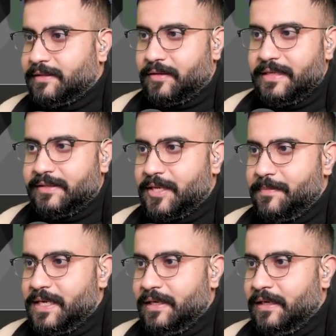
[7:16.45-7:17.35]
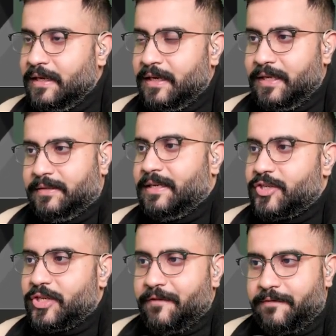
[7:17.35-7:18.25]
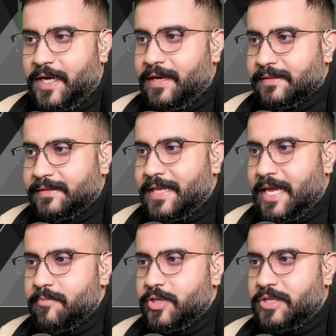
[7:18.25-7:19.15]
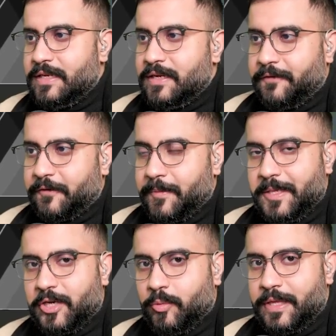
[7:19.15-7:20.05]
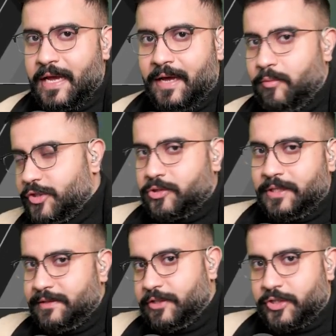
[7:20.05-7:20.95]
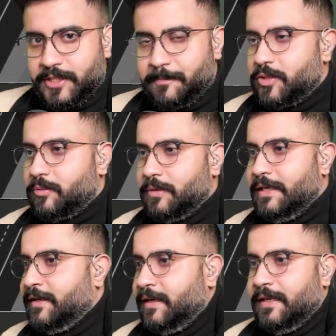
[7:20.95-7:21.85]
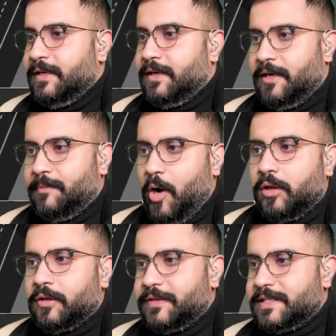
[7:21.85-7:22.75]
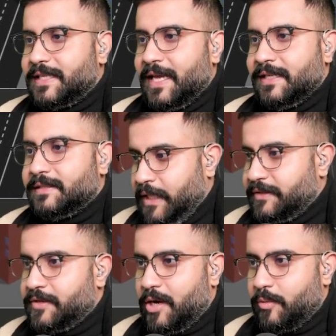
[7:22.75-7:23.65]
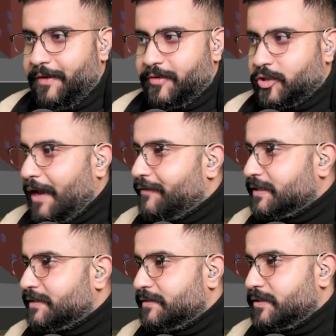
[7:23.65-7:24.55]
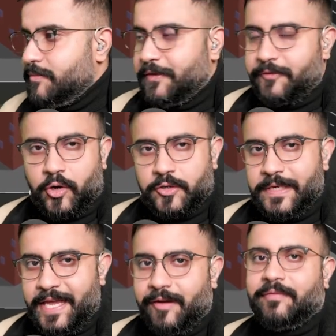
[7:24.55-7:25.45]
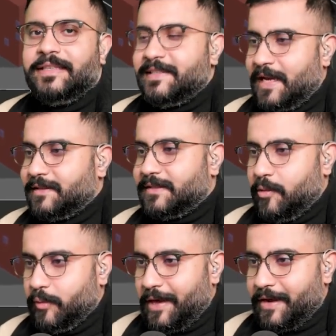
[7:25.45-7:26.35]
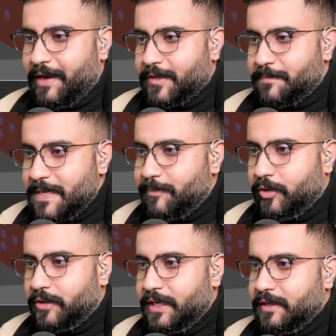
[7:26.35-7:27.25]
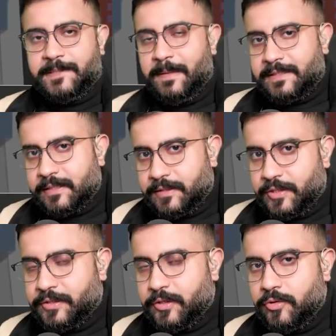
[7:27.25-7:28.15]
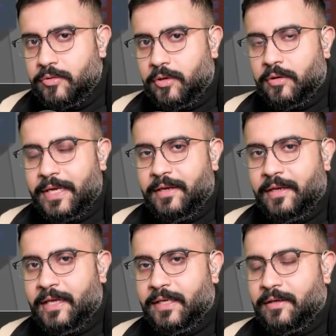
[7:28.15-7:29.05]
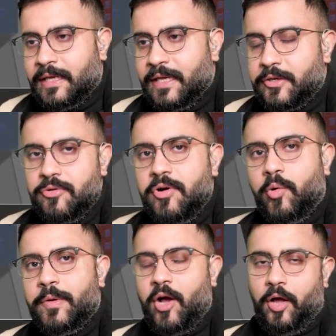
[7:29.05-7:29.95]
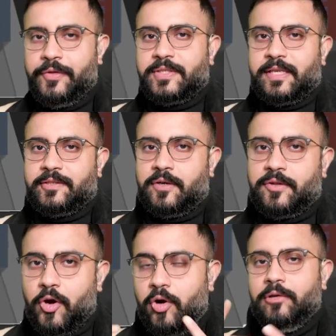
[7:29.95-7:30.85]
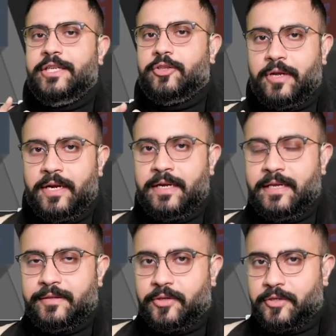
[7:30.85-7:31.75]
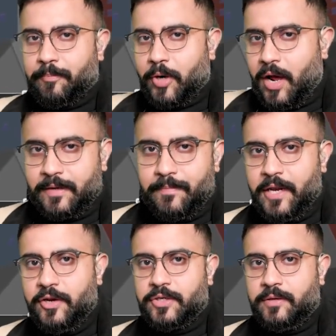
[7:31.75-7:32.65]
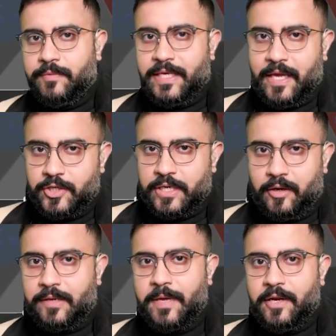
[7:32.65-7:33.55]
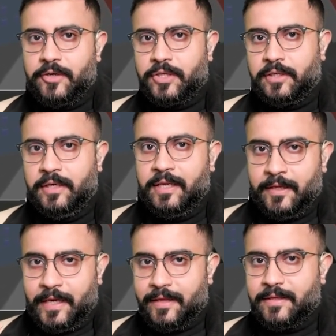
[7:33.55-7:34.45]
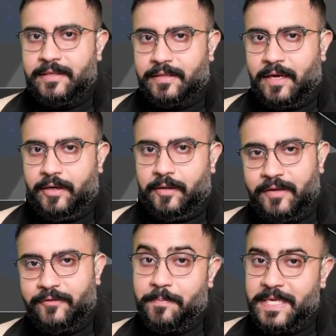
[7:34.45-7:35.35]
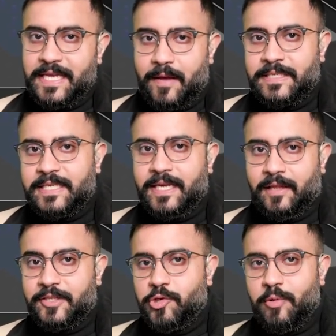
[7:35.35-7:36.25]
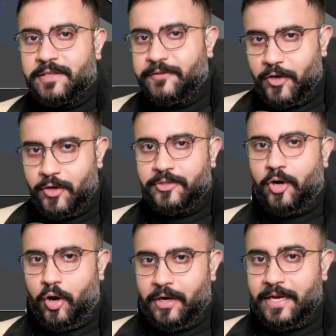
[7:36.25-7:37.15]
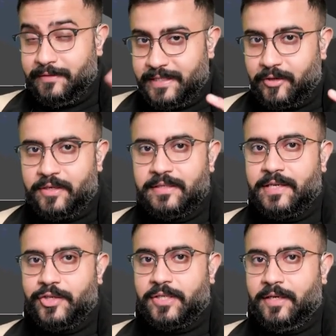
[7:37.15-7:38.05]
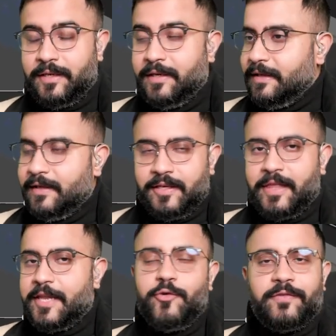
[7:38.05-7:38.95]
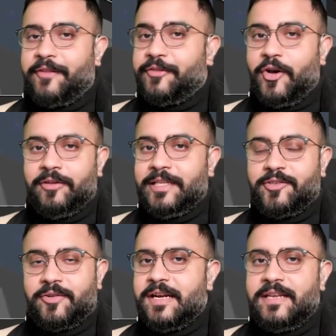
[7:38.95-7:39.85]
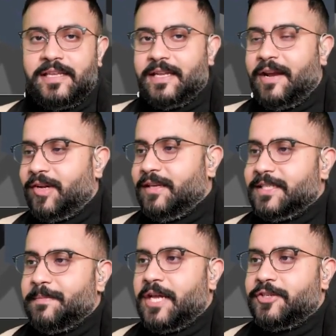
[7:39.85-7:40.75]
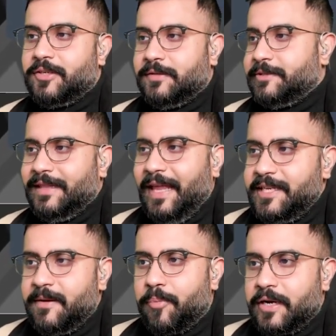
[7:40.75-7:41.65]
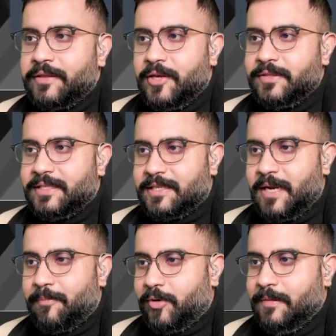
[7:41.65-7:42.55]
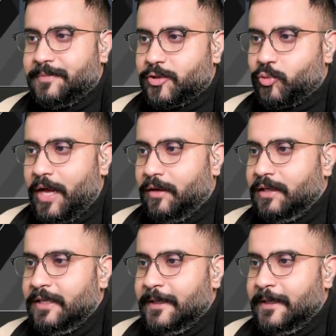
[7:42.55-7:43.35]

There needs to be, essentially a finite state machine, if you're familiar with that, which transitions between all of the states. And so now we have a traffic system, but of course we can't really test it without having people in it. I spent 6 years at Google, and in Google, we call this like sort of the holy trinity, is sort of the product manager, the engineering manager, and the designer. If the PM, TL, and UX folks are in synchronization, then you've got the holy trinity and everything's magical. So I like to bring those into my prompts as well.